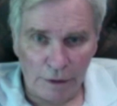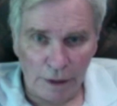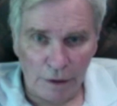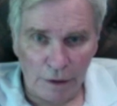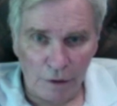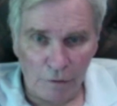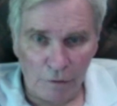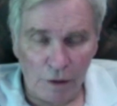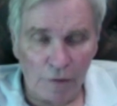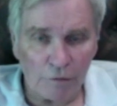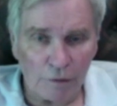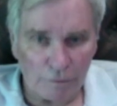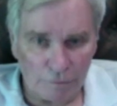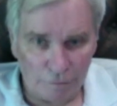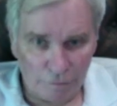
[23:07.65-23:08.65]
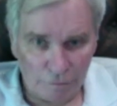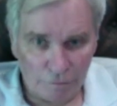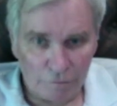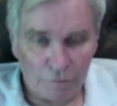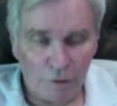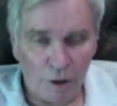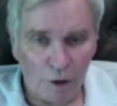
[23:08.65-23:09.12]
you've given
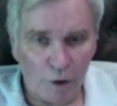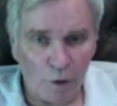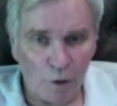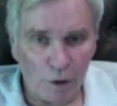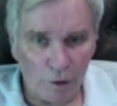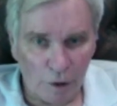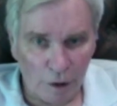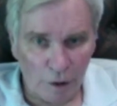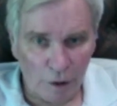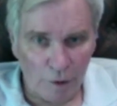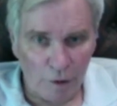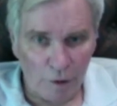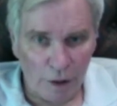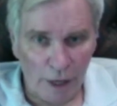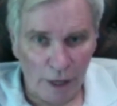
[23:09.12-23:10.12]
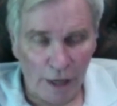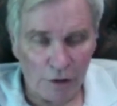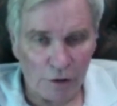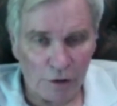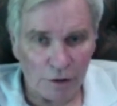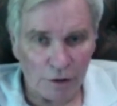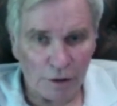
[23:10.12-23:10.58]
a career to community
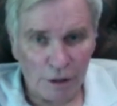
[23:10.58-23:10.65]
action.